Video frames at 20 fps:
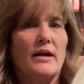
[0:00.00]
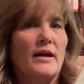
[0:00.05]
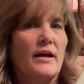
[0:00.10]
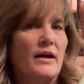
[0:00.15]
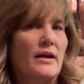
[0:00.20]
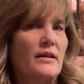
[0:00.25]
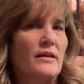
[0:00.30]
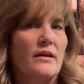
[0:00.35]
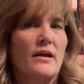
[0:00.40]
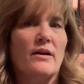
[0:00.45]
I
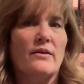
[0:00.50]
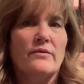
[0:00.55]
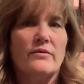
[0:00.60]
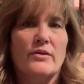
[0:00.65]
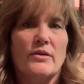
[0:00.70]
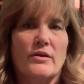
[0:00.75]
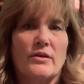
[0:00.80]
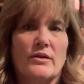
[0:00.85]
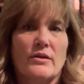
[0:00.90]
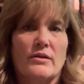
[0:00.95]
love
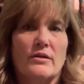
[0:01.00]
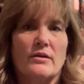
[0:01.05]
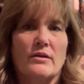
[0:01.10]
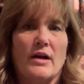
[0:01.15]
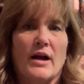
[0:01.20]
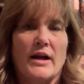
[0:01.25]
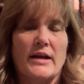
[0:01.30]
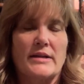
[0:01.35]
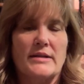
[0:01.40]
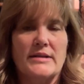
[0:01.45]
her
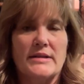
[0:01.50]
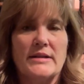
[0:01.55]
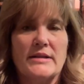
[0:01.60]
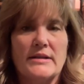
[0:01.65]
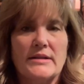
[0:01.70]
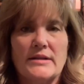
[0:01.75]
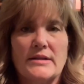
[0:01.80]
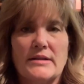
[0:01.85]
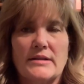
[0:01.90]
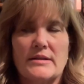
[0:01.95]

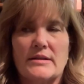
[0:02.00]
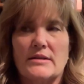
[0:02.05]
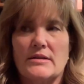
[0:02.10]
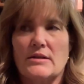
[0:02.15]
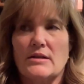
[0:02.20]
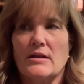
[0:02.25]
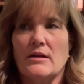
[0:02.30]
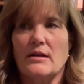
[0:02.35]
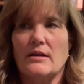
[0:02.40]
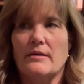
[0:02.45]
ideas.
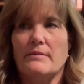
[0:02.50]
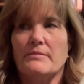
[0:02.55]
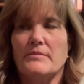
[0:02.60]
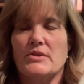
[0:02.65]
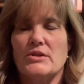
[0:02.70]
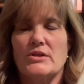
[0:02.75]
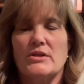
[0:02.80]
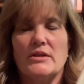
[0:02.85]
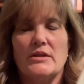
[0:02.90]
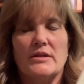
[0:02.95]

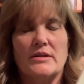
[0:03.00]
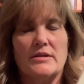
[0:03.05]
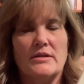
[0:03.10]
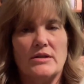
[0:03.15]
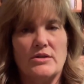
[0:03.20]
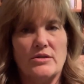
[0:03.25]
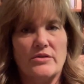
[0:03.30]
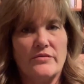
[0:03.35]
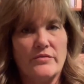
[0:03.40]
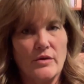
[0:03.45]
She is
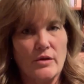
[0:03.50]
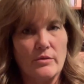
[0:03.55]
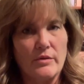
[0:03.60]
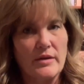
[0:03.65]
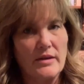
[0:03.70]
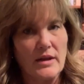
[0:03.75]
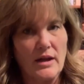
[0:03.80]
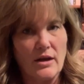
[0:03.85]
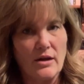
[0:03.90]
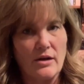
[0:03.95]
such a
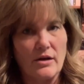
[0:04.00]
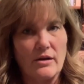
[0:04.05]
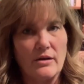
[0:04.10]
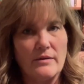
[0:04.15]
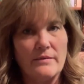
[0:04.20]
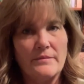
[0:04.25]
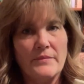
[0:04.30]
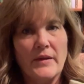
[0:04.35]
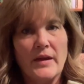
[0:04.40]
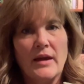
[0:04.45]
forward thinker.
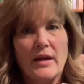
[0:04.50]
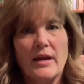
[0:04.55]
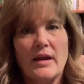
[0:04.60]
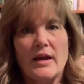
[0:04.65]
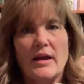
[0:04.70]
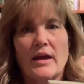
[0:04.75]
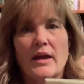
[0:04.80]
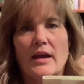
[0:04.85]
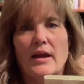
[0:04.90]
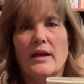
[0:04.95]

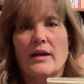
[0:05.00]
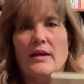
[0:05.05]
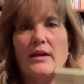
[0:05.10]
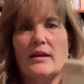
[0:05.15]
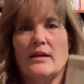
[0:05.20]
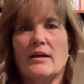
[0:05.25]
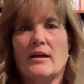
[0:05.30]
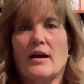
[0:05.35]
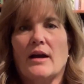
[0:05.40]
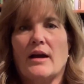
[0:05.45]

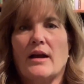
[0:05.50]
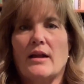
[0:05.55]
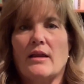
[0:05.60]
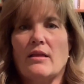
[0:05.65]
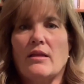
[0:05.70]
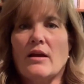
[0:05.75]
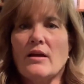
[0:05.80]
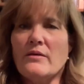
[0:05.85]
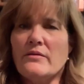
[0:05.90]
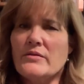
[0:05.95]
And I
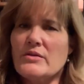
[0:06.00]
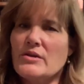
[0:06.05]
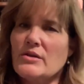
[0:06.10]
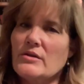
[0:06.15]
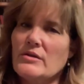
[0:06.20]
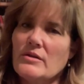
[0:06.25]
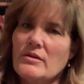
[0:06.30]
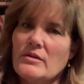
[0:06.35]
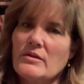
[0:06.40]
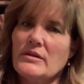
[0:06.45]
loved
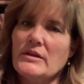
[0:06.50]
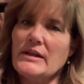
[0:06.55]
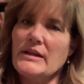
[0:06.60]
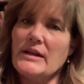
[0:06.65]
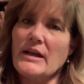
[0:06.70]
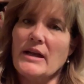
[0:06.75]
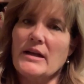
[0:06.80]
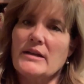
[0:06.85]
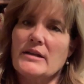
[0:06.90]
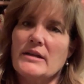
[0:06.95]
her early
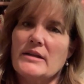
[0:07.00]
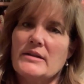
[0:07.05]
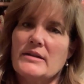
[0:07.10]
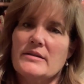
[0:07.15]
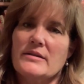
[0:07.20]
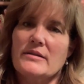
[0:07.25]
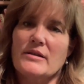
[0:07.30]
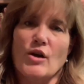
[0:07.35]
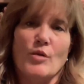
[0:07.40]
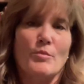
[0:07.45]

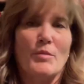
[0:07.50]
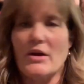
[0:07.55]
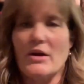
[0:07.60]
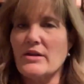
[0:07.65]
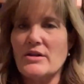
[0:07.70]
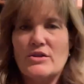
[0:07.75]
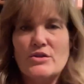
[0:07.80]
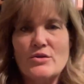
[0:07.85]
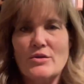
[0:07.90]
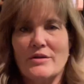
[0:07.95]
90s, you know, Martha
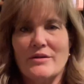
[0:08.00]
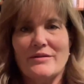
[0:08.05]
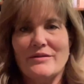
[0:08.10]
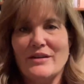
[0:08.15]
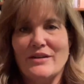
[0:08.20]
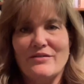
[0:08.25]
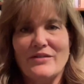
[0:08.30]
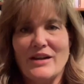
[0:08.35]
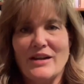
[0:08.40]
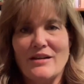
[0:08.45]
Stewart
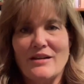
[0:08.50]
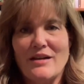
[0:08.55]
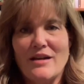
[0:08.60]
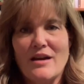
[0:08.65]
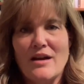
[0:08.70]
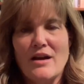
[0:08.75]
living.